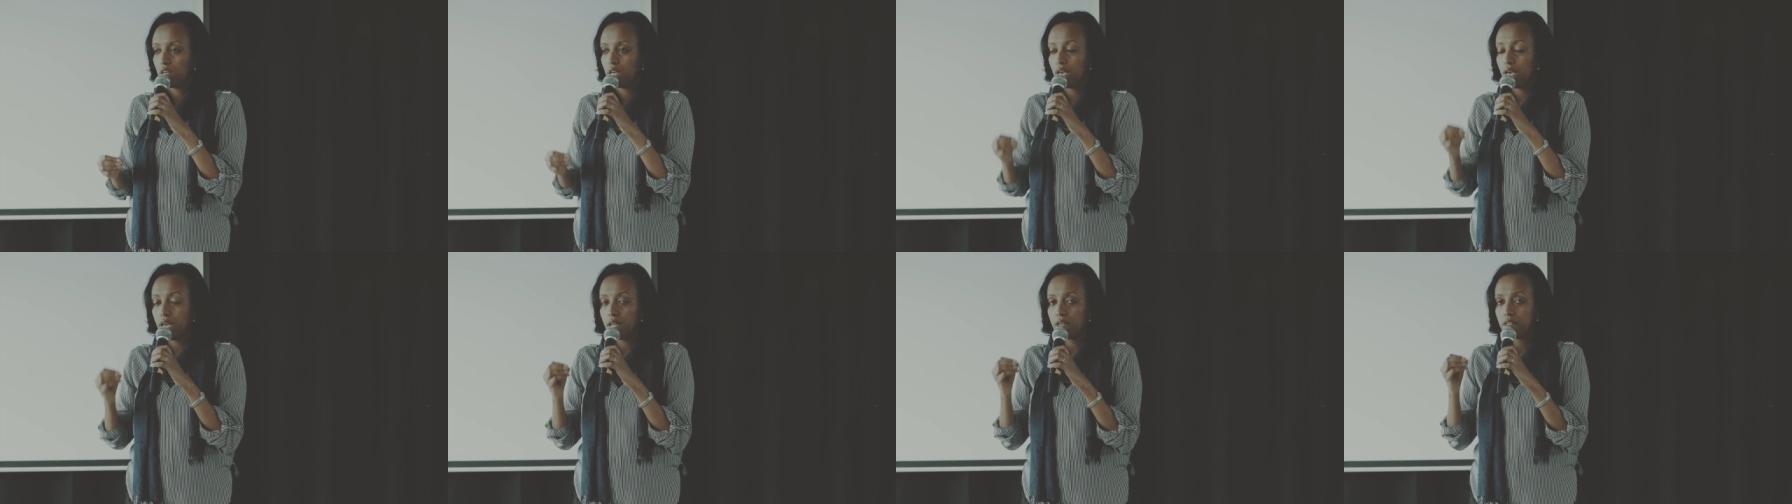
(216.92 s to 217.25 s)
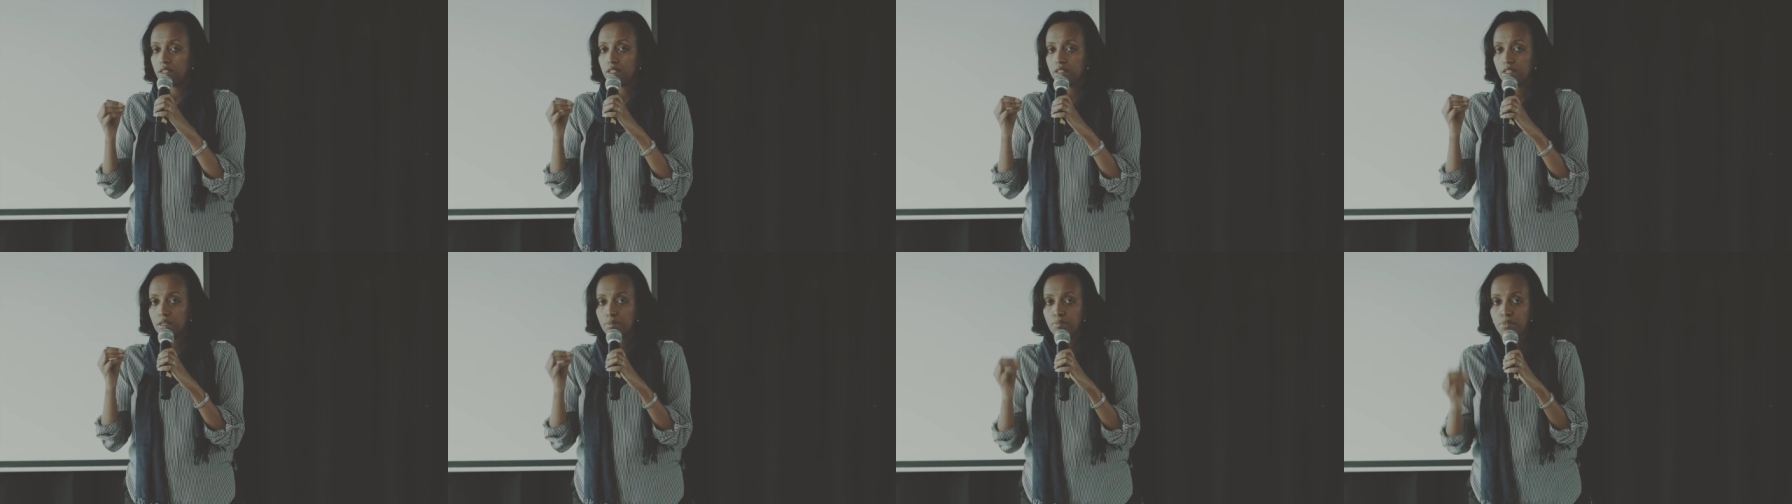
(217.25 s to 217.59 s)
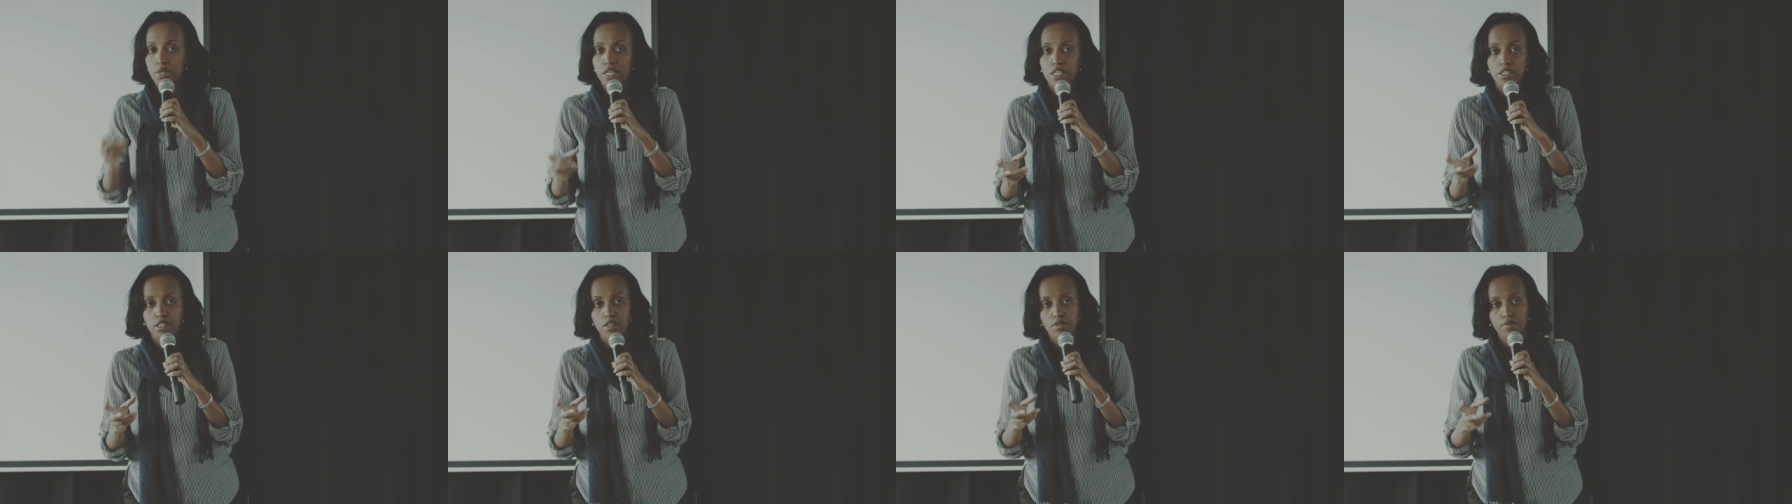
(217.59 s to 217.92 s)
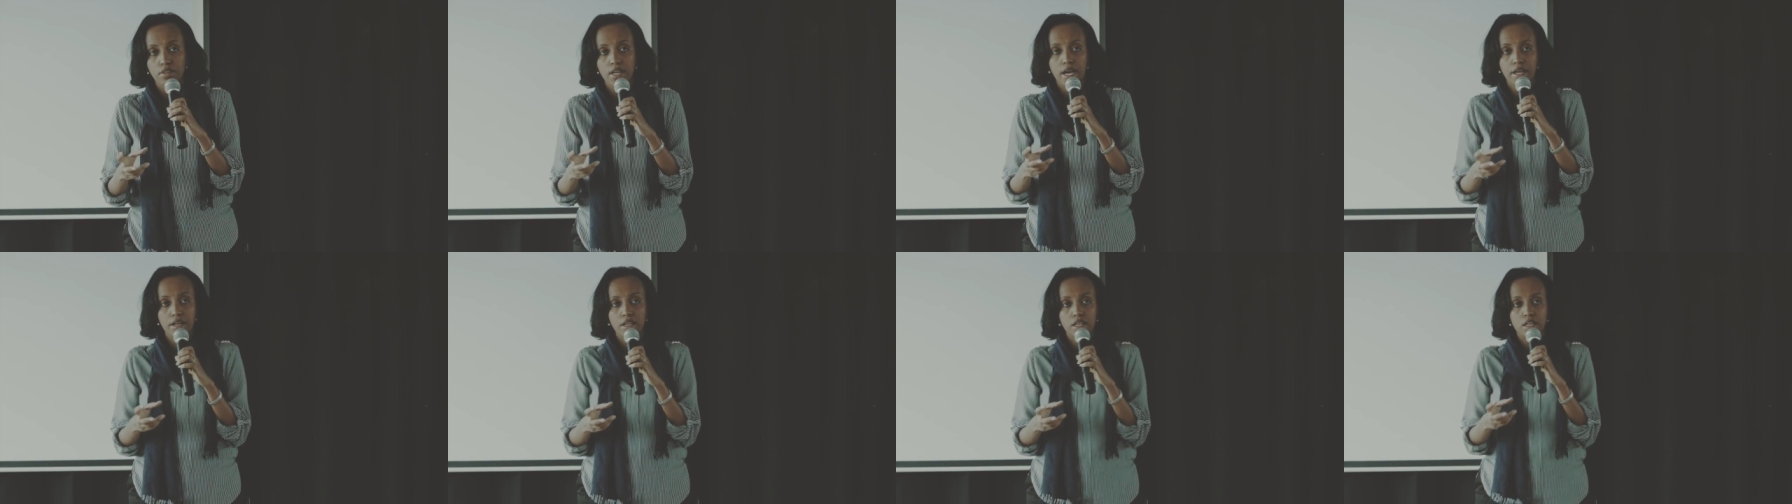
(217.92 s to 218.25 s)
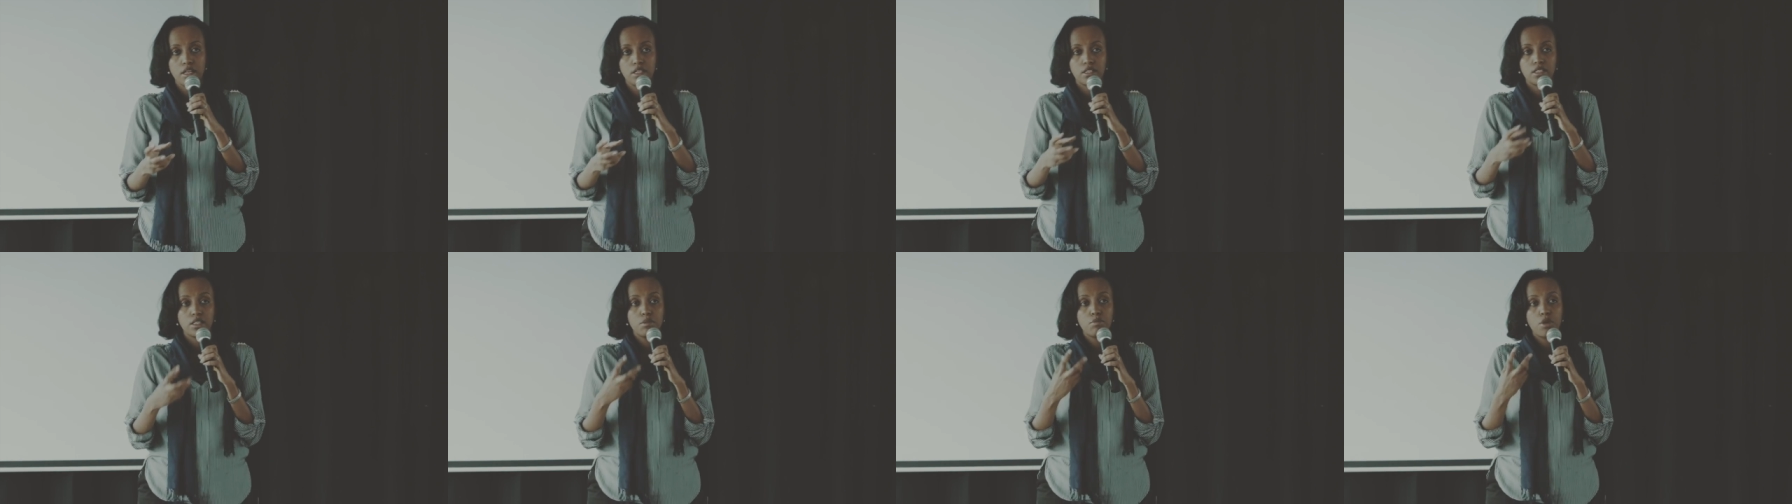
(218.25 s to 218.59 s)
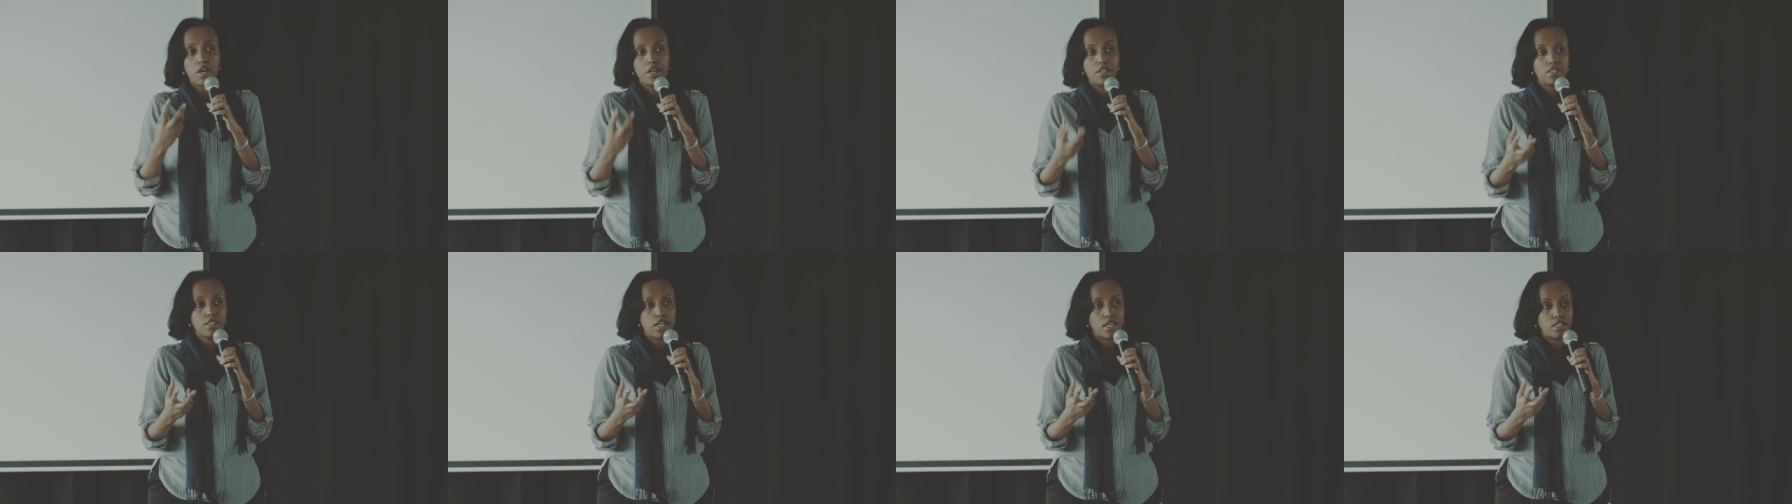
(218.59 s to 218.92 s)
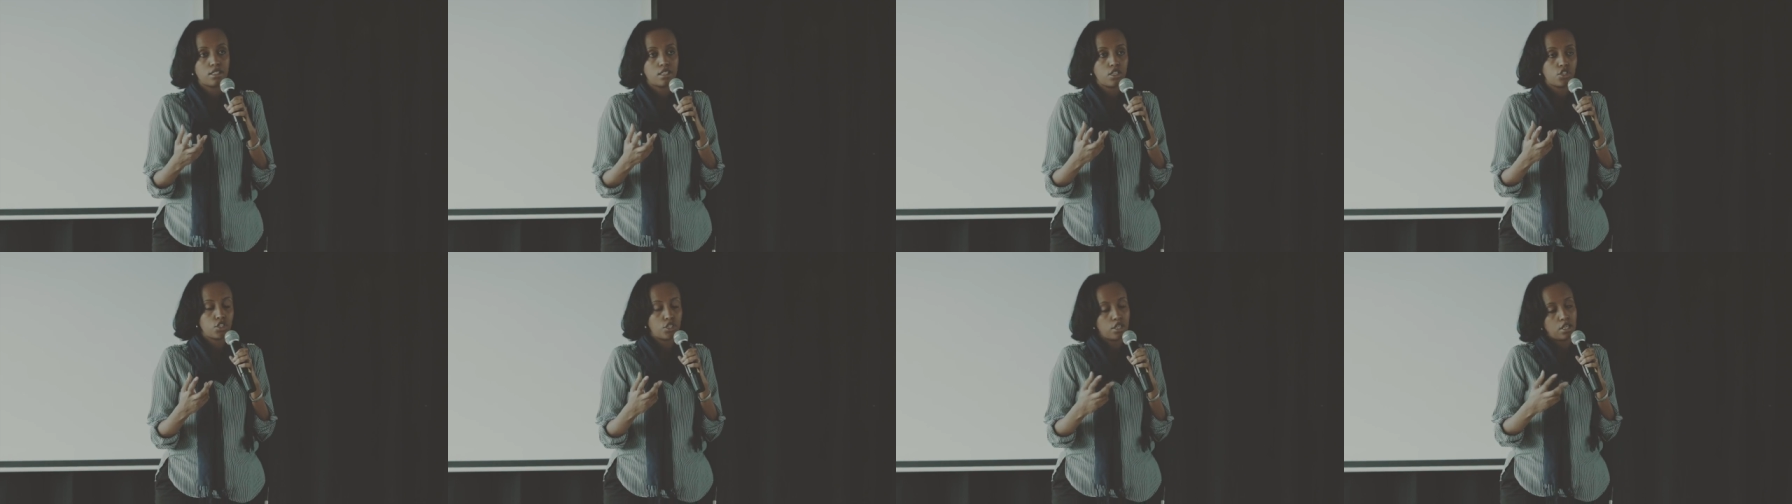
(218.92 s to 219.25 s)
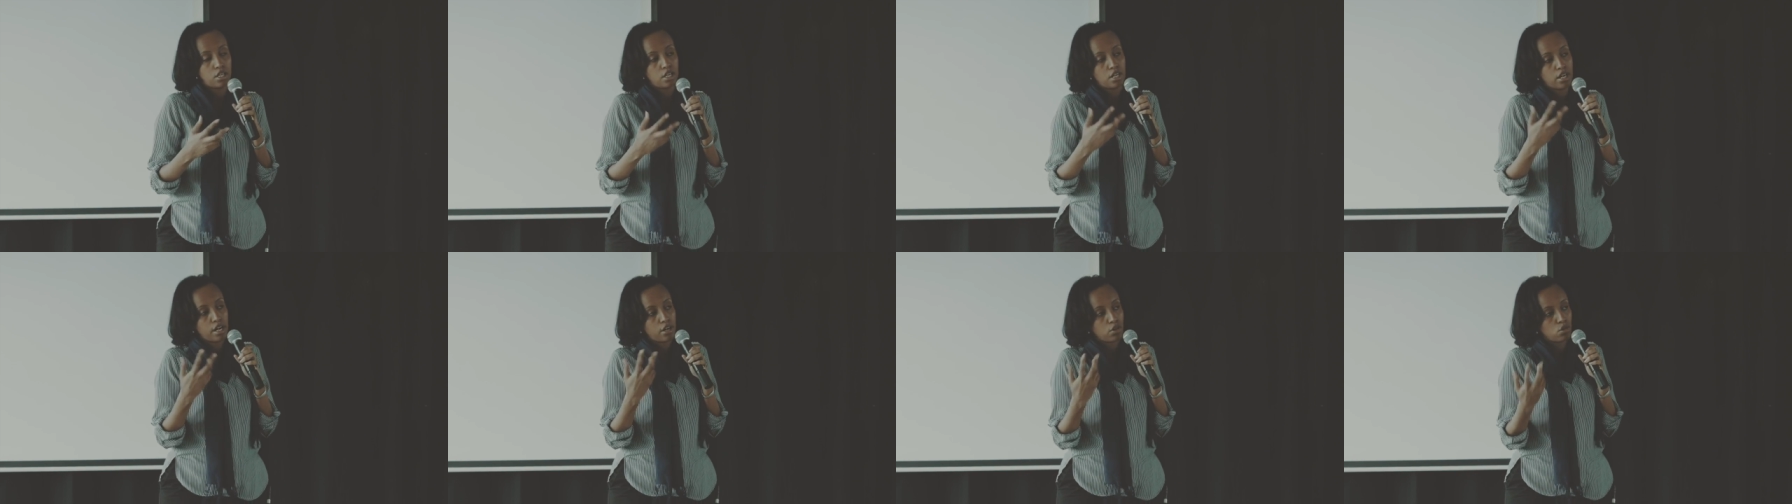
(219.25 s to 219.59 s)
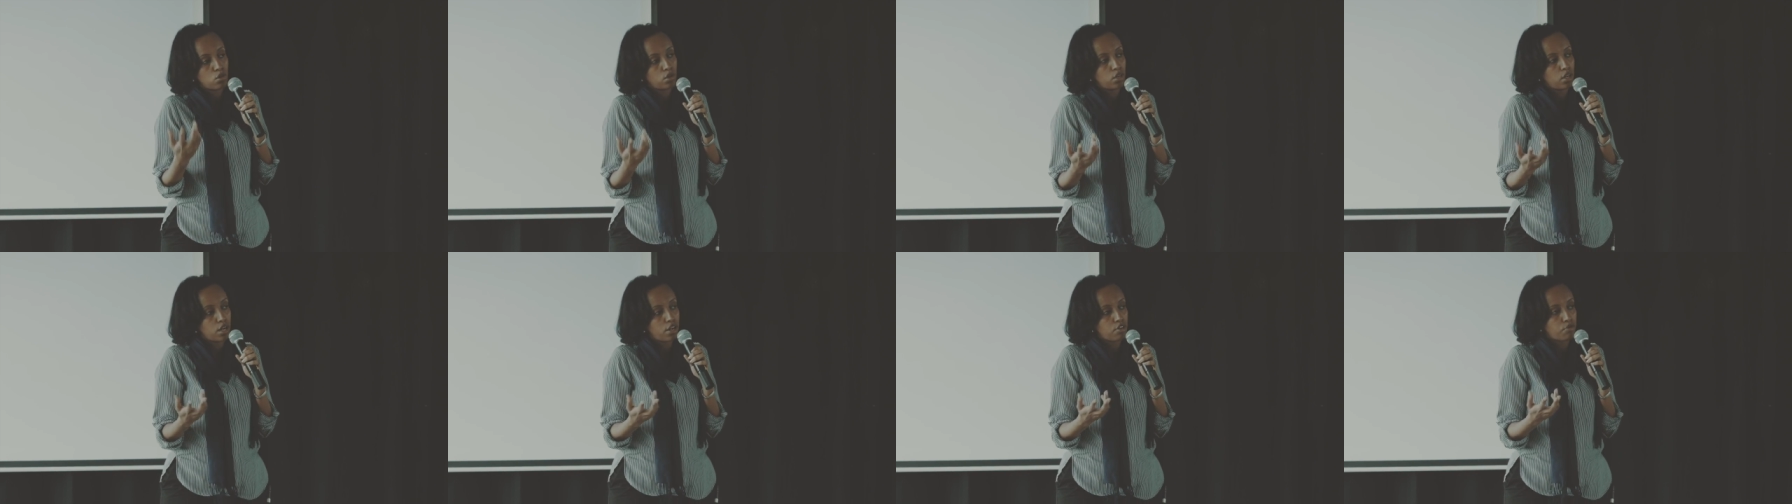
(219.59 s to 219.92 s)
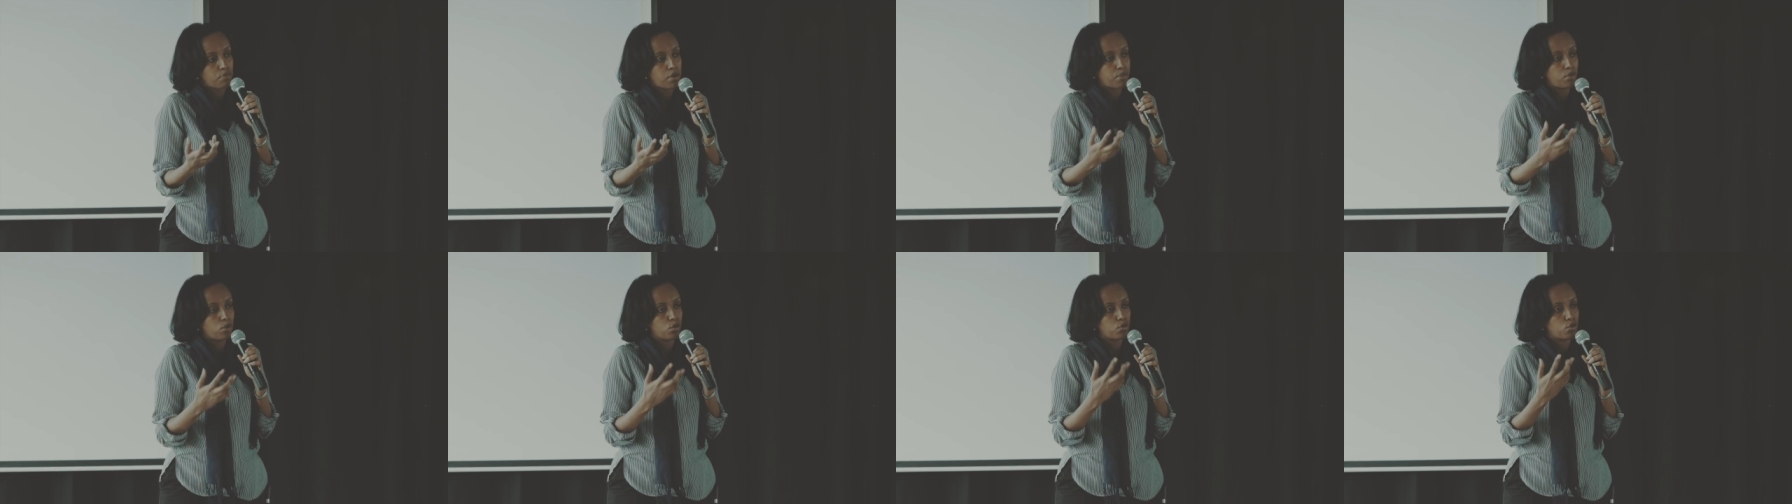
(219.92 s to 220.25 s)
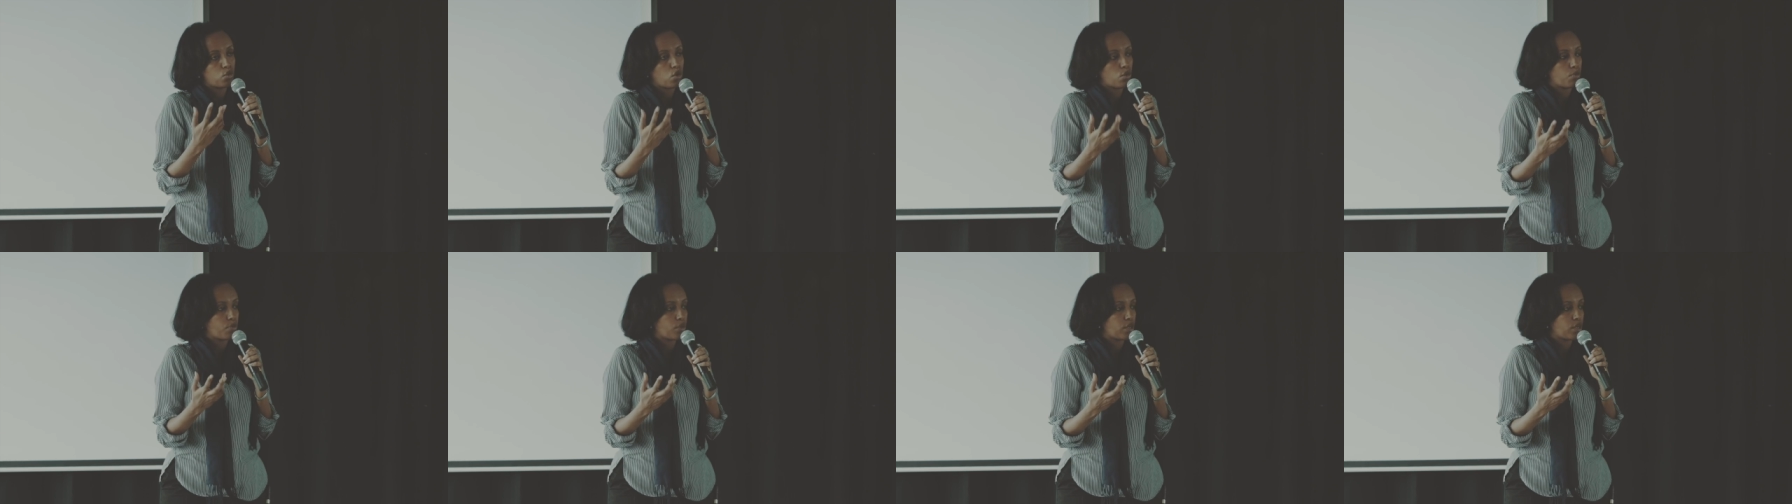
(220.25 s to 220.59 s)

And the piece of that is the monetization. And I know a lot of people don't